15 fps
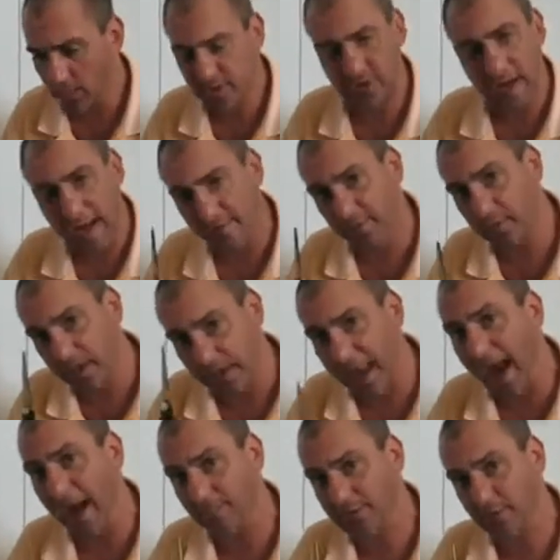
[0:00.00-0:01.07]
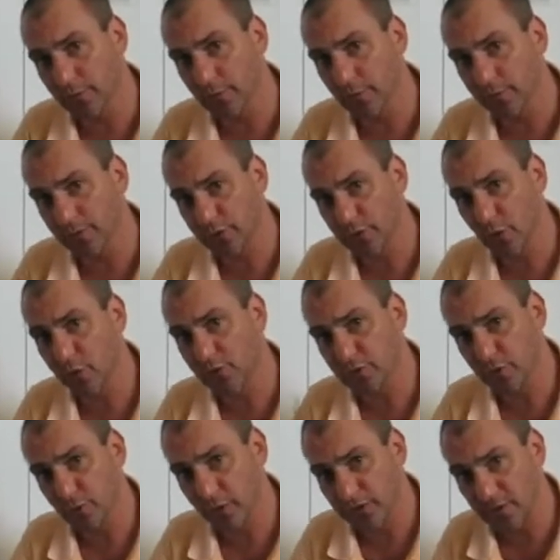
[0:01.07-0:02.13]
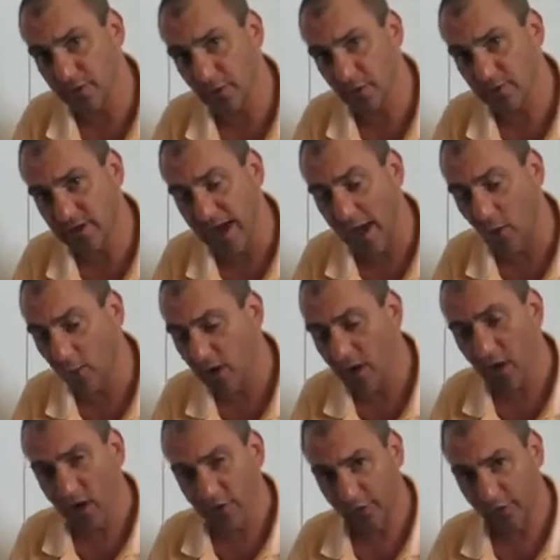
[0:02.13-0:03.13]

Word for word: but you have to make absolutely sure that you rinse those out.